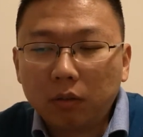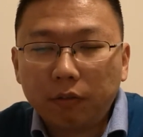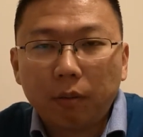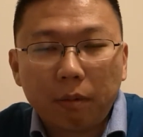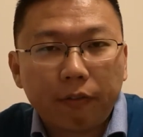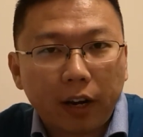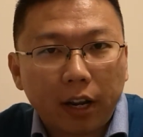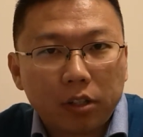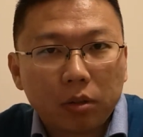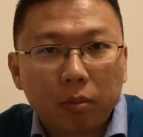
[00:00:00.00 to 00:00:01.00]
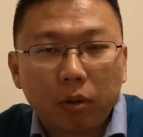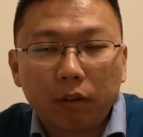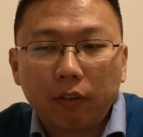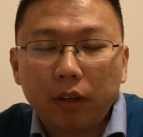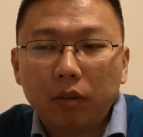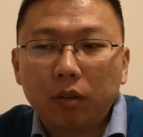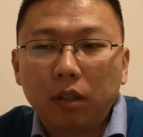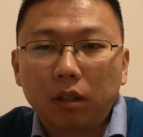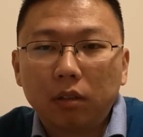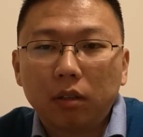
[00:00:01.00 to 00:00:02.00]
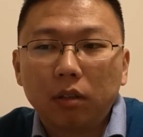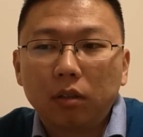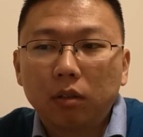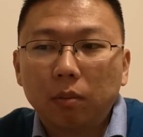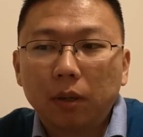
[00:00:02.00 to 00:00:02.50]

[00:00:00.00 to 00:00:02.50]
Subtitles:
from a financial point of view, to